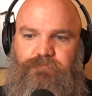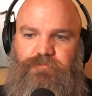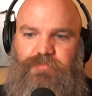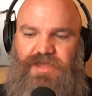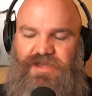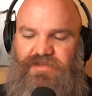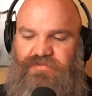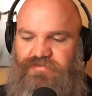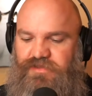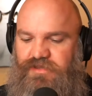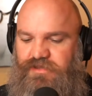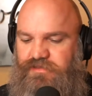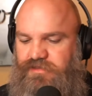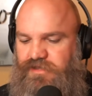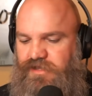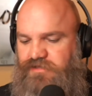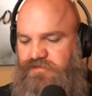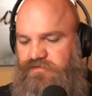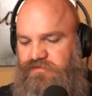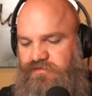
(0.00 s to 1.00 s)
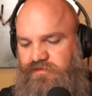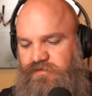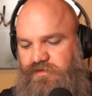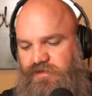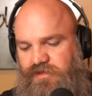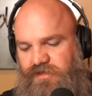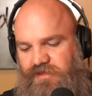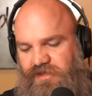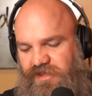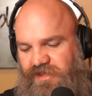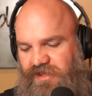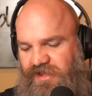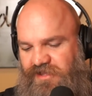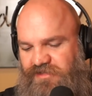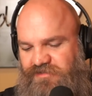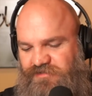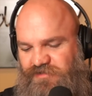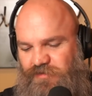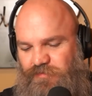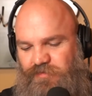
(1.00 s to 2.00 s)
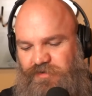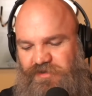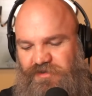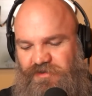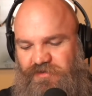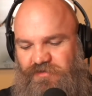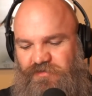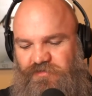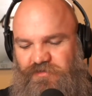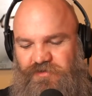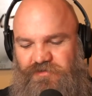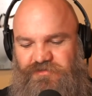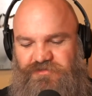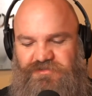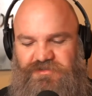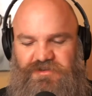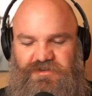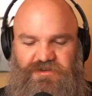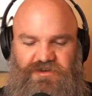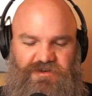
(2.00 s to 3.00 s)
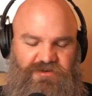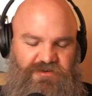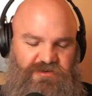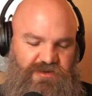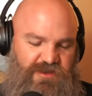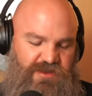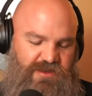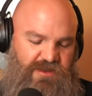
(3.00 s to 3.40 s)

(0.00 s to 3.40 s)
I think he has so many good quotes in here.